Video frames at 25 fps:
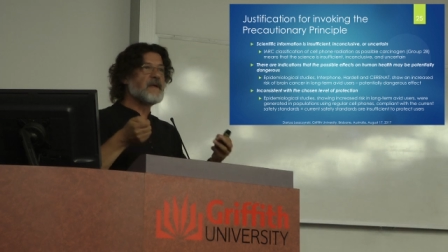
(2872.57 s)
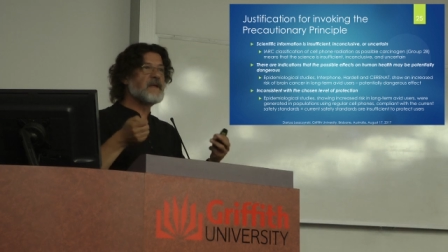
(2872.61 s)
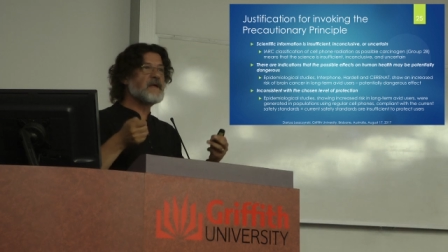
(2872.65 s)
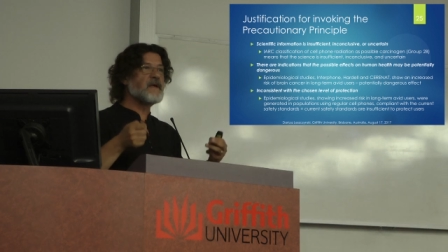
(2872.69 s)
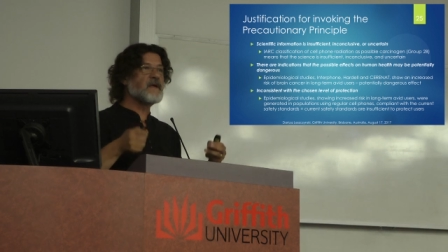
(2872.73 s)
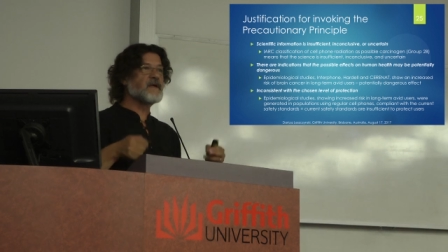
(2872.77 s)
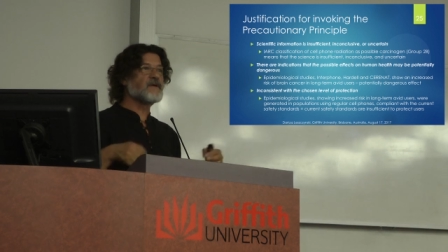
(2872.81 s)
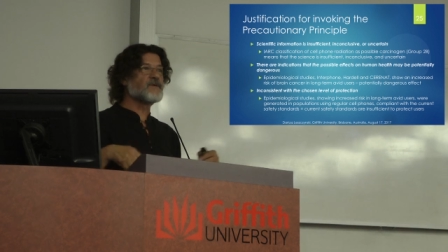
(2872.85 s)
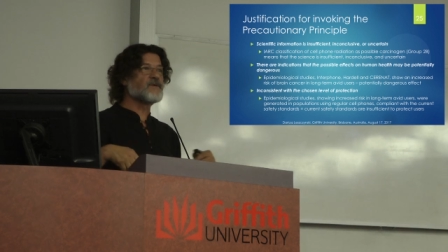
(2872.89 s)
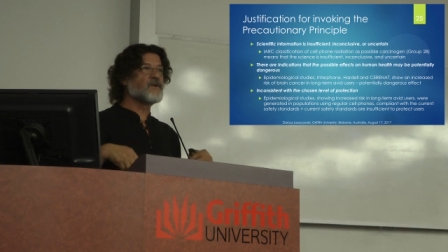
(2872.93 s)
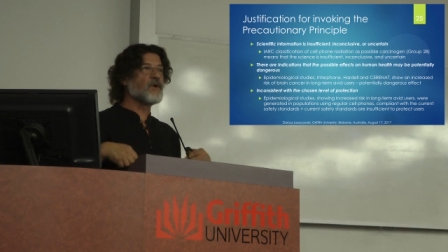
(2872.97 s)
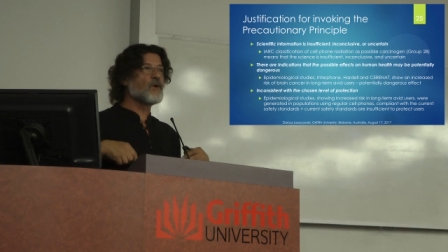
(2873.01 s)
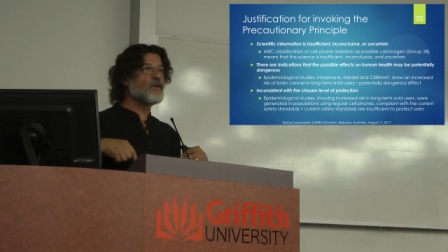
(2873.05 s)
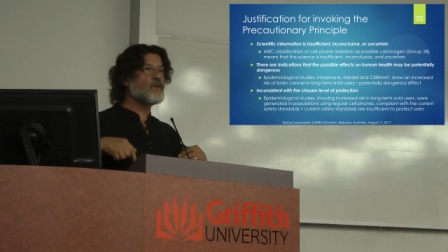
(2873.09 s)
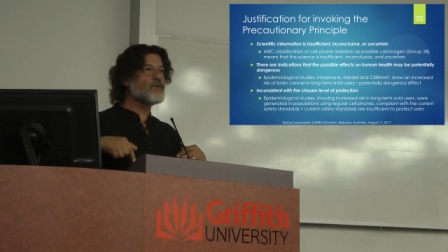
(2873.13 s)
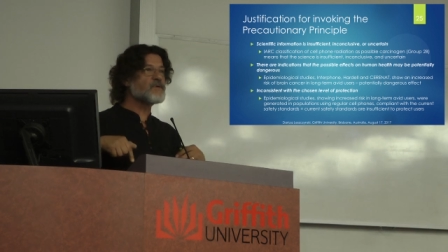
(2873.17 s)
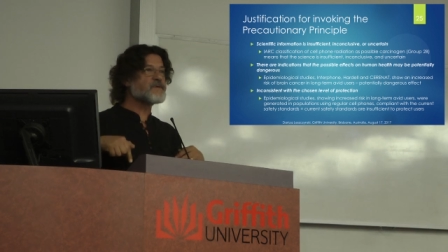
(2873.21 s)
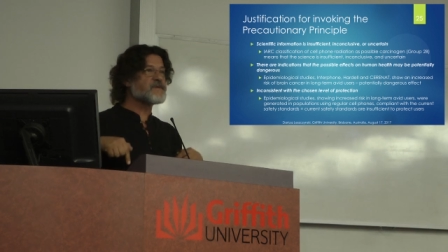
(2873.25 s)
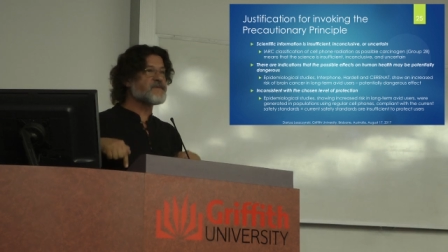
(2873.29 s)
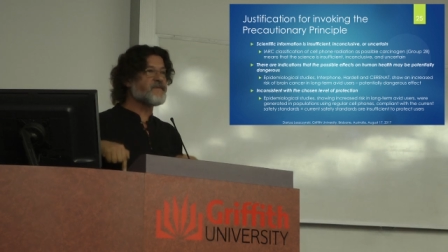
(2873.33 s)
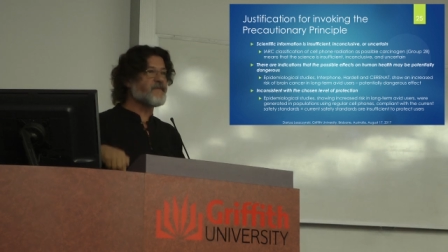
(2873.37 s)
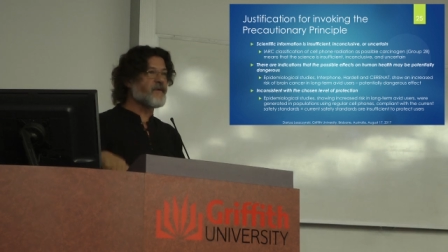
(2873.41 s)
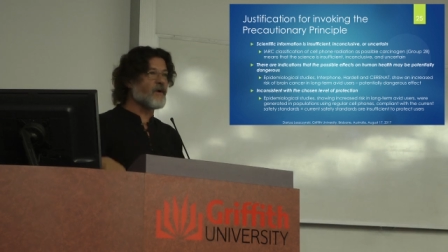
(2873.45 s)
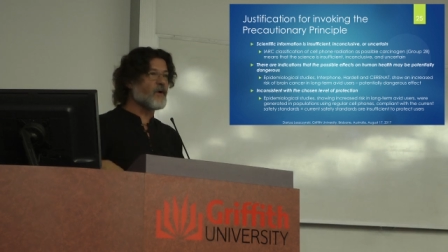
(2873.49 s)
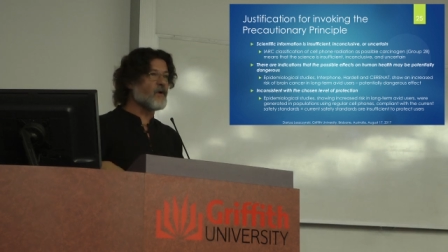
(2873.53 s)
Meaning
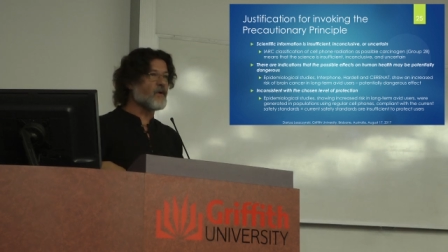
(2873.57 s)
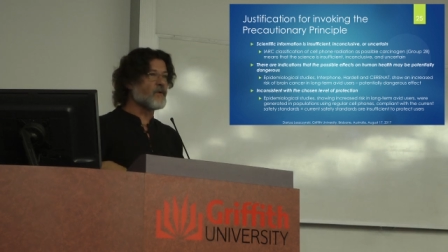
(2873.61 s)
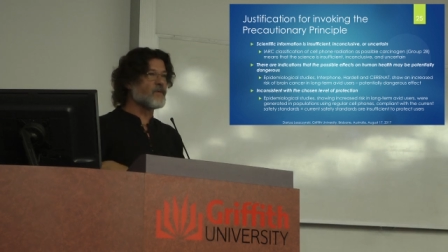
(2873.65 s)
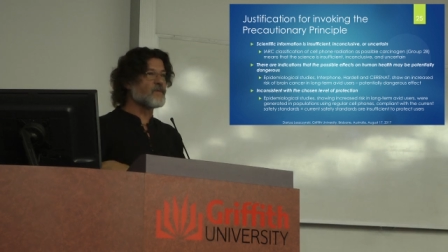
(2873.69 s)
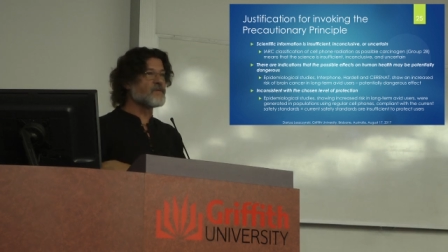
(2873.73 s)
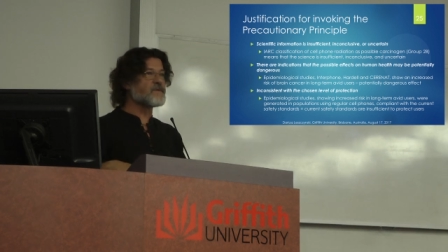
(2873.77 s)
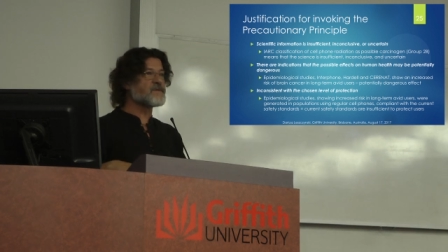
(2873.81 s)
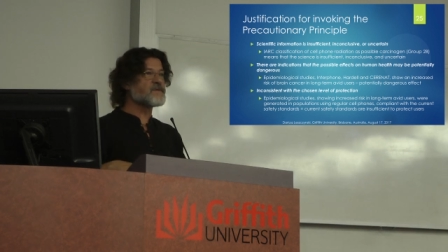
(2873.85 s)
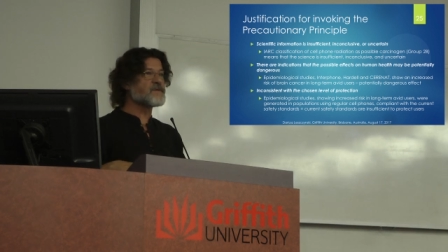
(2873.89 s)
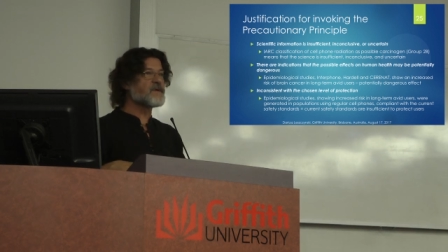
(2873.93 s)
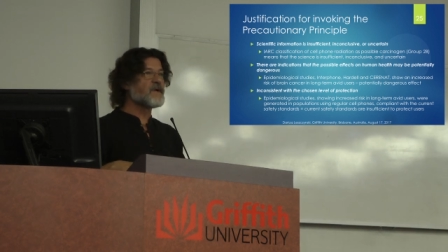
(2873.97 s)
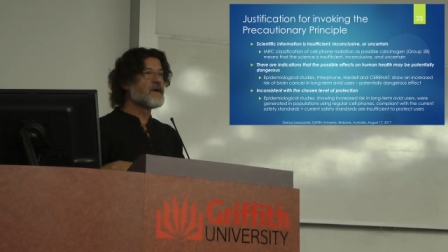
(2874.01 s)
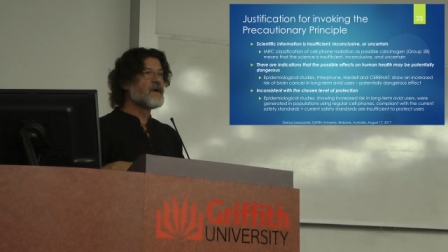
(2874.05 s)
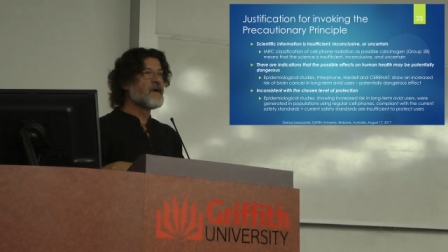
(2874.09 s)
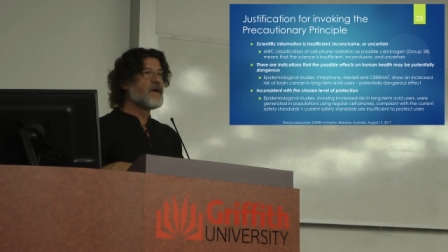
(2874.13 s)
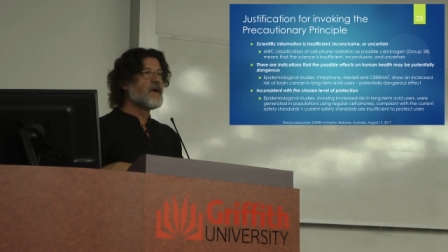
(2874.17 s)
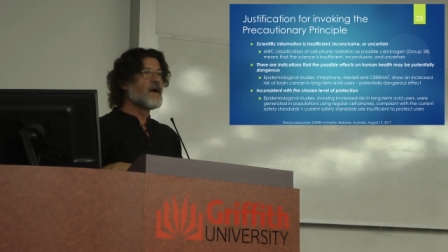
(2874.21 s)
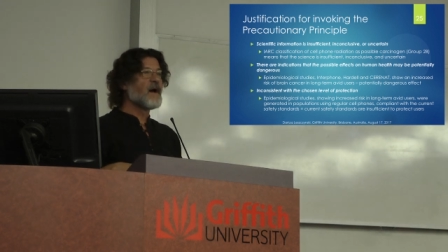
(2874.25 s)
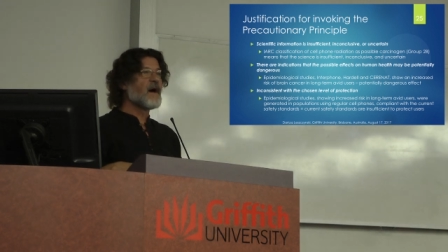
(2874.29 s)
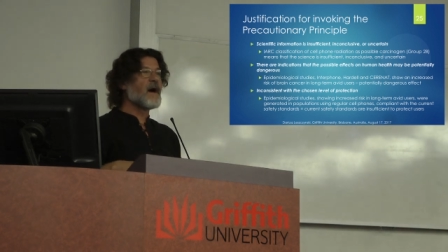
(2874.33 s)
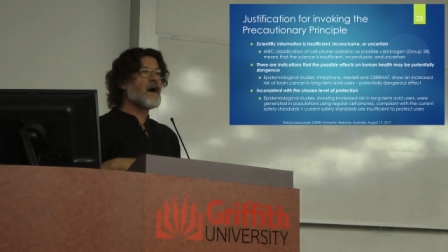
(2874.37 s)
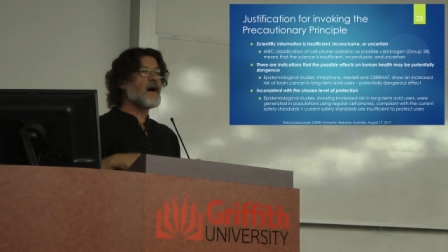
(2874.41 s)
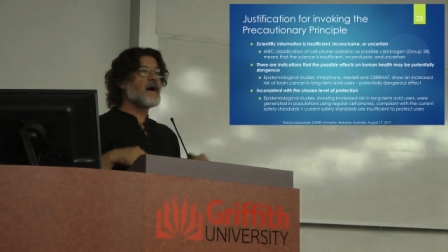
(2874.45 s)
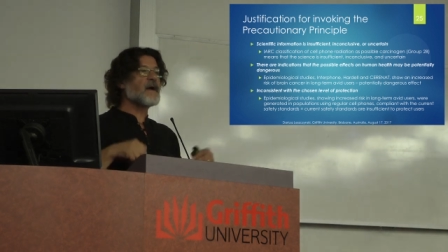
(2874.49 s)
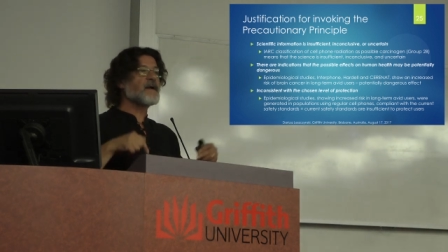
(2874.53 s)
those phones
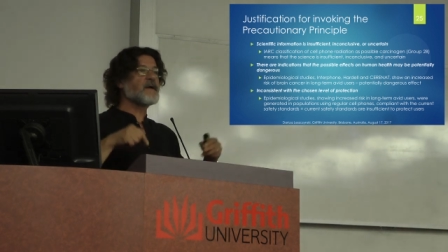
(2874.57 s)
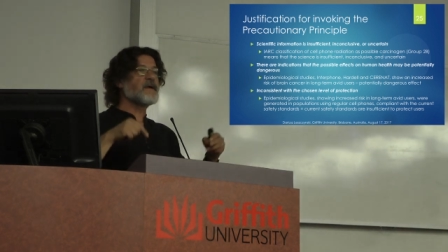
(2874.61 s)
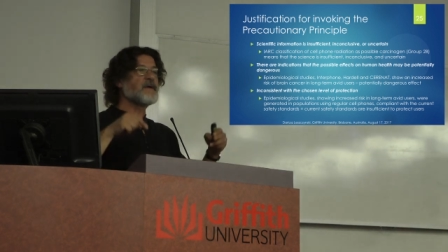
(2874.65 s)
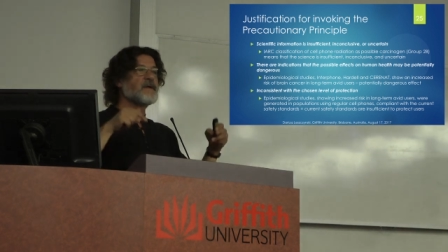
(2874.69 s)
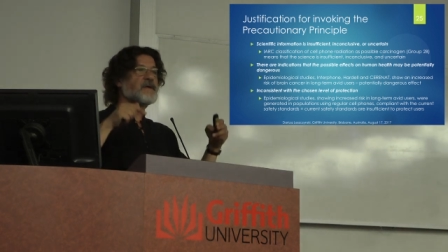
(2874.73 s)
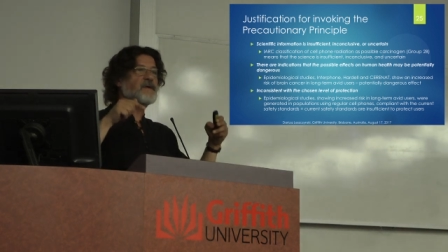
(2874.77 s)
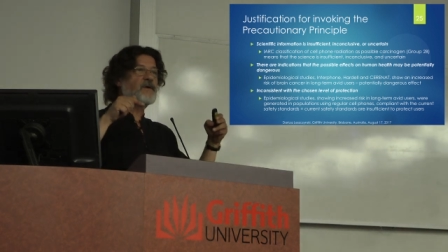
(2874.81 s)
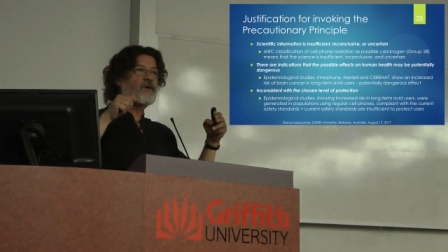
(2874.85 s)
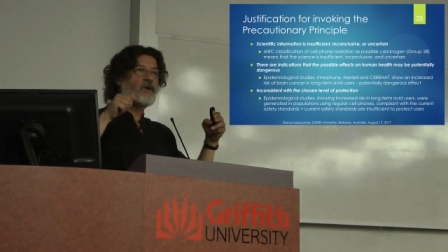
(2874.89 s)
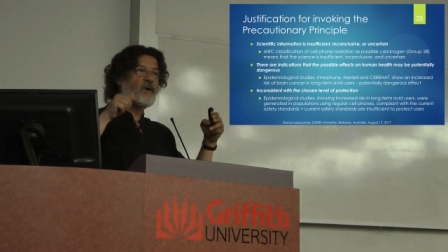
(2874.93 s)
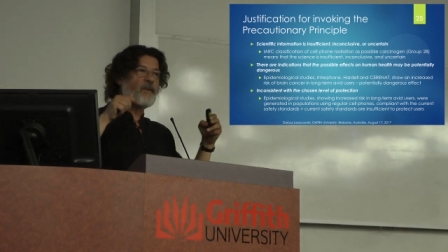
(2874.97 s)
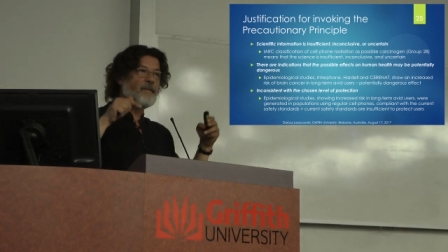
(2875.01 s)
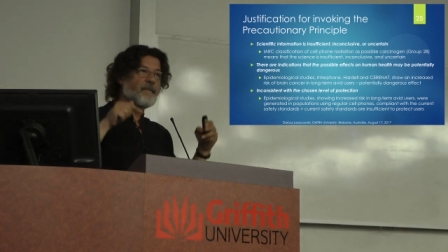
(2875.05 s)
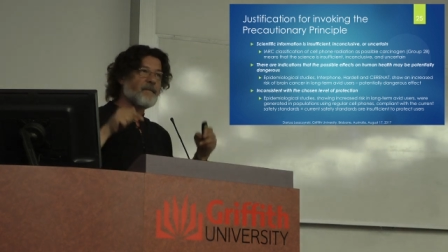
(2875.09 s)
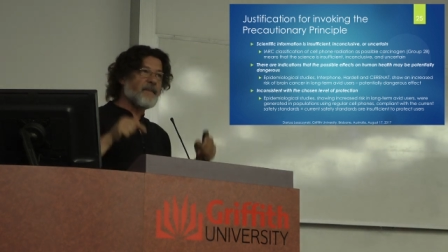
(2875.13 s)
are in